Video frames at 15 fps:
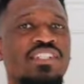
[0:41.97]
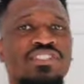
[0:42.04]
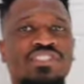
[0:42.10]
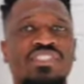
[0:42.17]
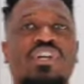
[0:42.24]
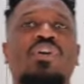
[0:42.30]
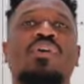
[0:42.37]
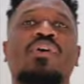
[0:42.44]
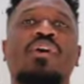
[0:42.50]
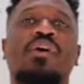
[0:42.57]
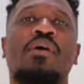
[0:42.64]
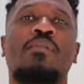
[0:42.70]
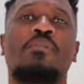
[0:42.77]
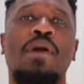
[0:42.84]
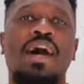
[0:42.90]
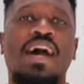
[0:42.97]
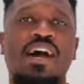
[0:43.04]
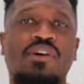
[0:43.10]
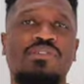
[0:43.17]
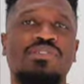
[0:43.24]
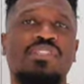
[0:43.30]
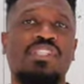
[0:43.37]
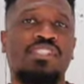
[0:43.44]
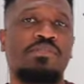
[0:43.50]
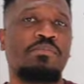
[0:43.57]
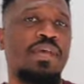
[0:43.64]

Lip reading: So my house is